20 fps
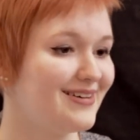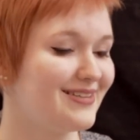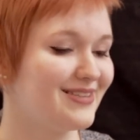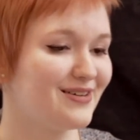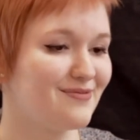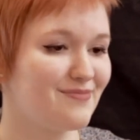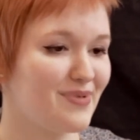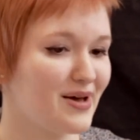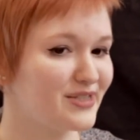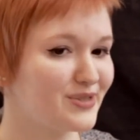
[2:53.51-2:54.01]

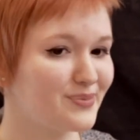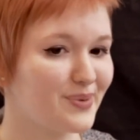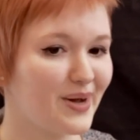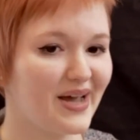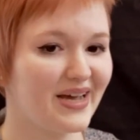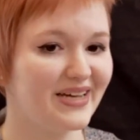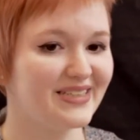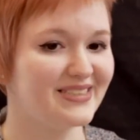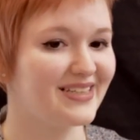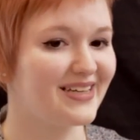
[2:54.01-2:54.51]
The best
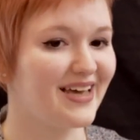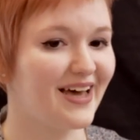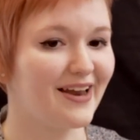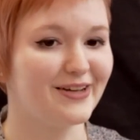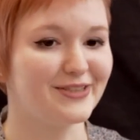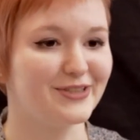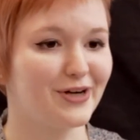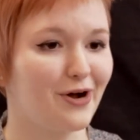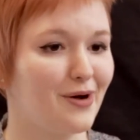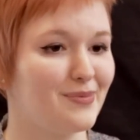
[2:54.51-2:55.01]
way to get
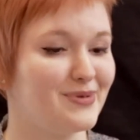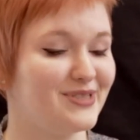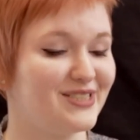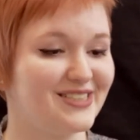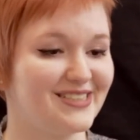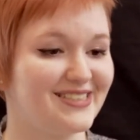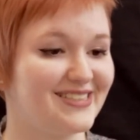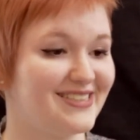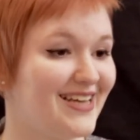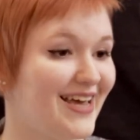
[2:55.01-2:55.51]
a job is
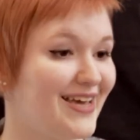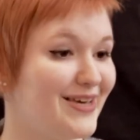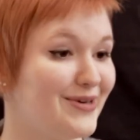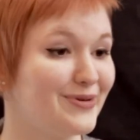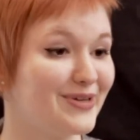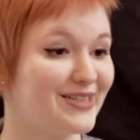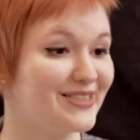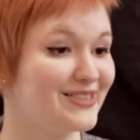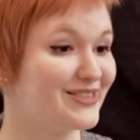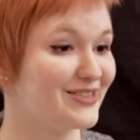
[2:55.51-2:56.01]
just say you
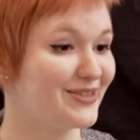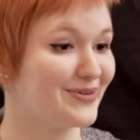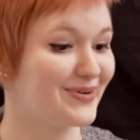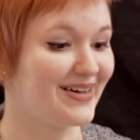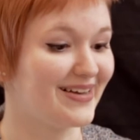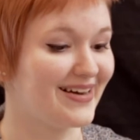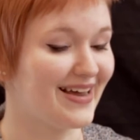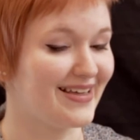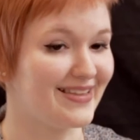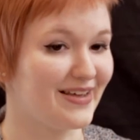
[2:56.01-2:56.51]
can do
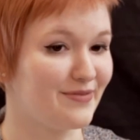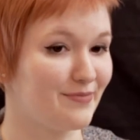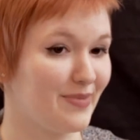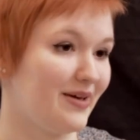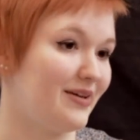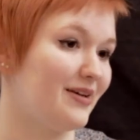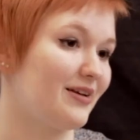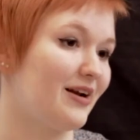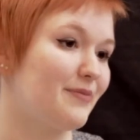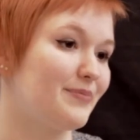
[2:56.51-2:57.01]
it and then
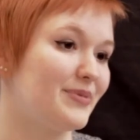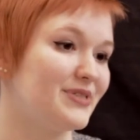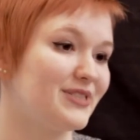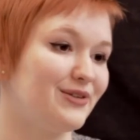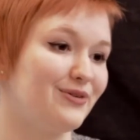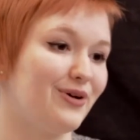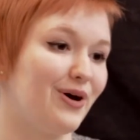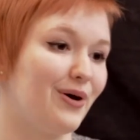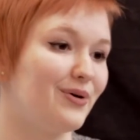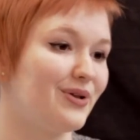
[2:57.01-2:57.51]
make it up as
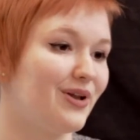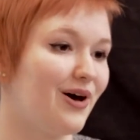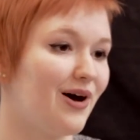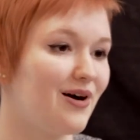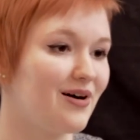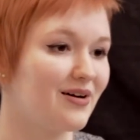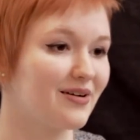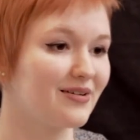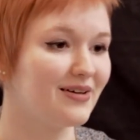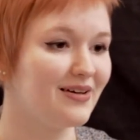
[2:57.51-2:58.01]
you go
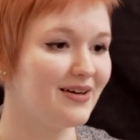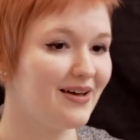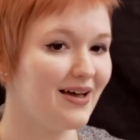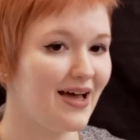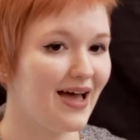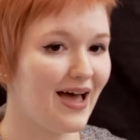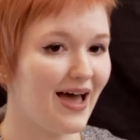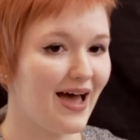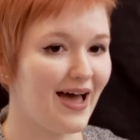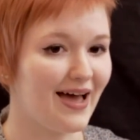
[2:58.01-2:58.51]
along.
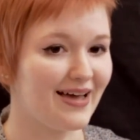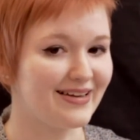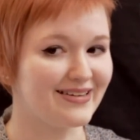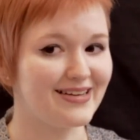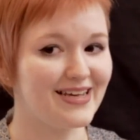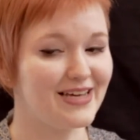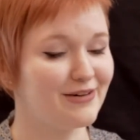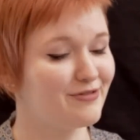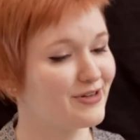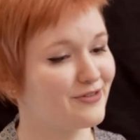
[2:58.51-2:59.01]

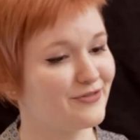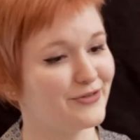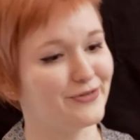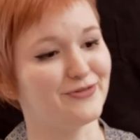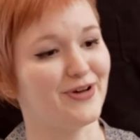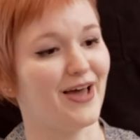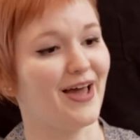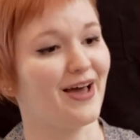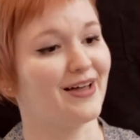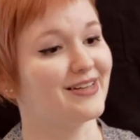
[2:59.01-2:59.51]
And even if you
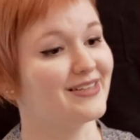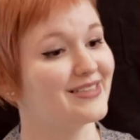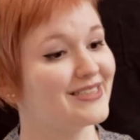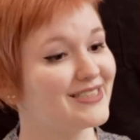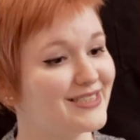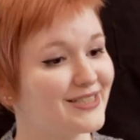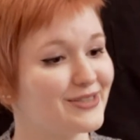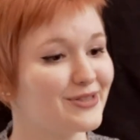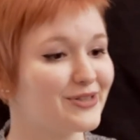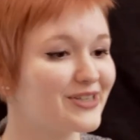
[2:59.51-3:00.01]
fail, at
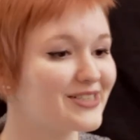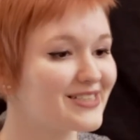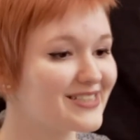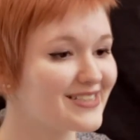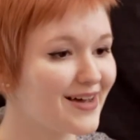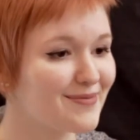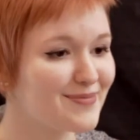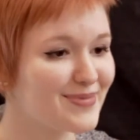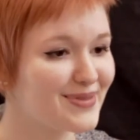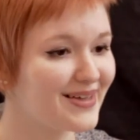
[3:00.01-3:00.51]
least you learned
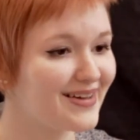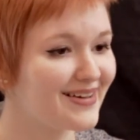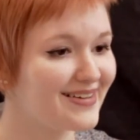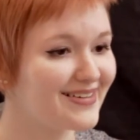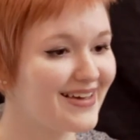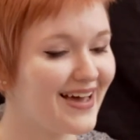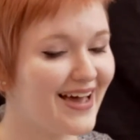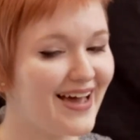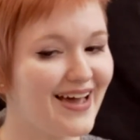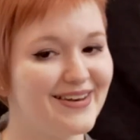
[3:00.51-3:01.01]

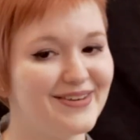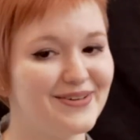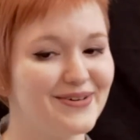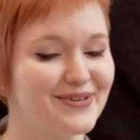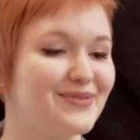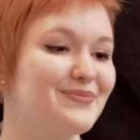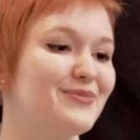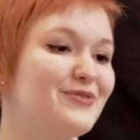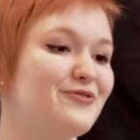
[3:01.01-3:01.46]
something and you can